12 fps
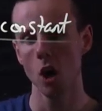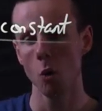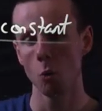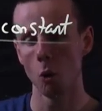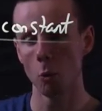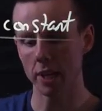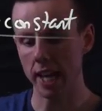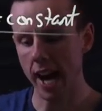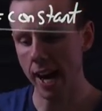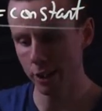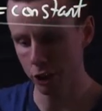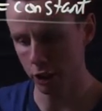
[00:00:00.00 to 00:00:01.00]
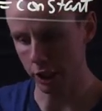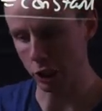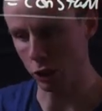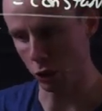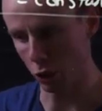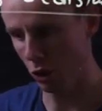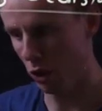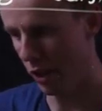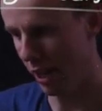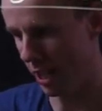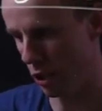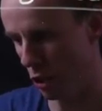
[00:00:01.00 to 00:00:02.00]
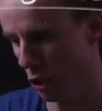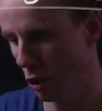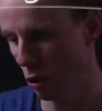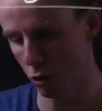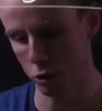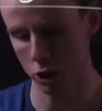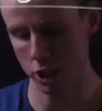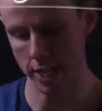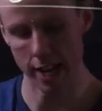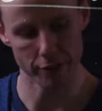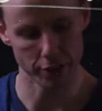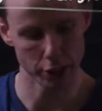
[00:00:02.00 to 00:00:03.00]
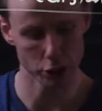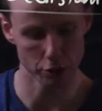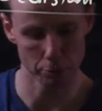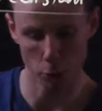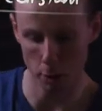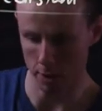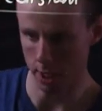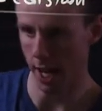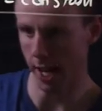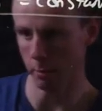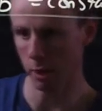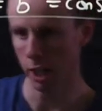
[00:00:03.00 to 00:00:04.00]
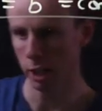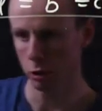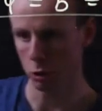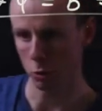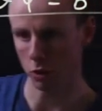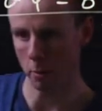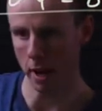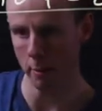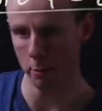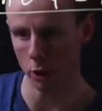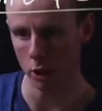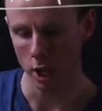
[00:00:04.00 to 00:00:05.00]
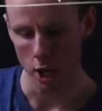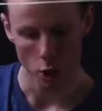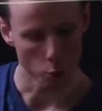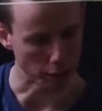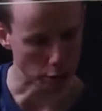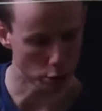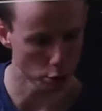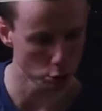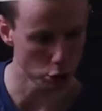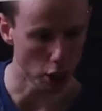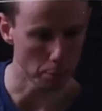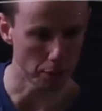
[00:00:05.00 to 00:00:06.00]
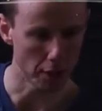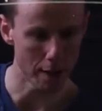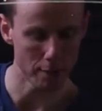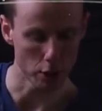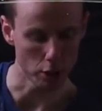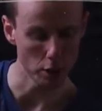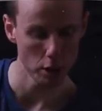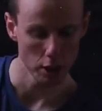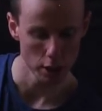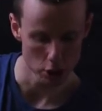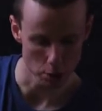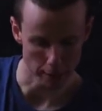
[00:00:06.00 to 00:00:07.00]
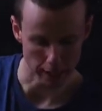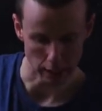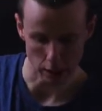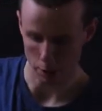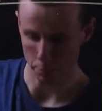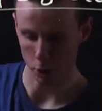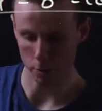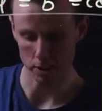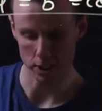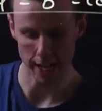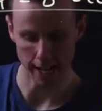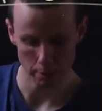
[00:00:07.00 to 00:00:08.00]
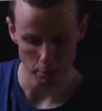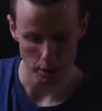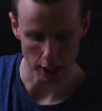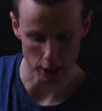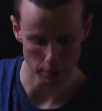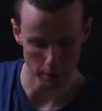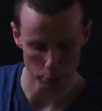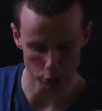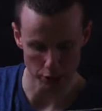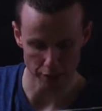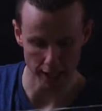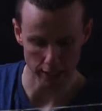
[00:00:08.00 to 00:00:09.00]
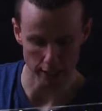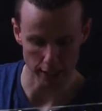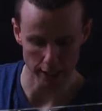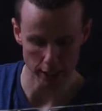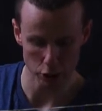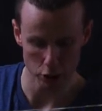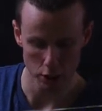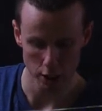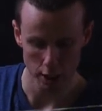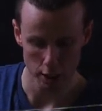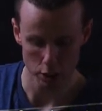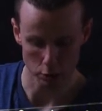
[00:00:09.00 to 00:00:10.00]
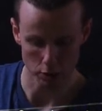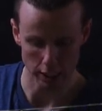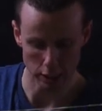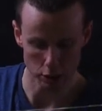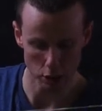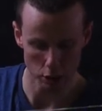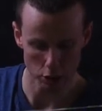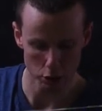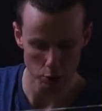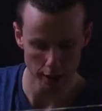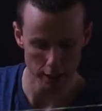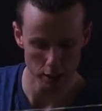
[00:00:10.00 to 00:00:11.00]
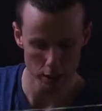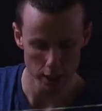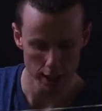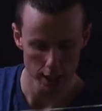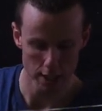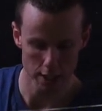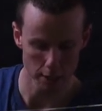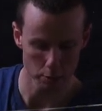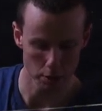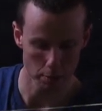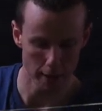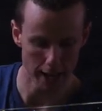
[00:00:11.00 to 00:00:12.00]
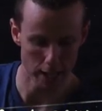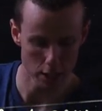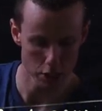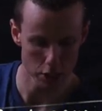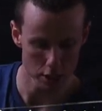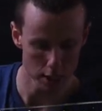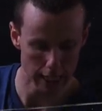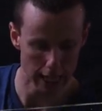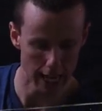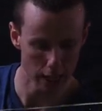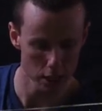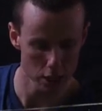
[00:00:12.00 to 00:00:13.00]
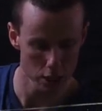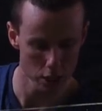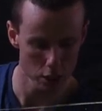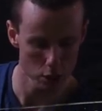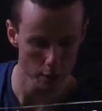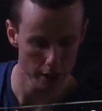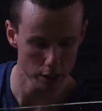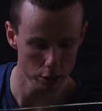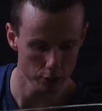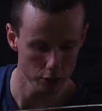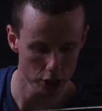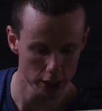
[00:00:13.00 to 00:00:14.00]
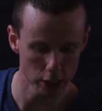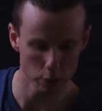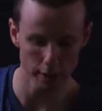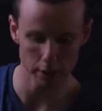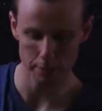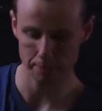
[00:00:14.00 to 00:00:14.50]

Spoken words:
what we actually do is use the definition of proper time. So remember, we chose our parameter to be the proper time, and remember it's defined like this. So d tau squared is equal to minus ds squared over c squared.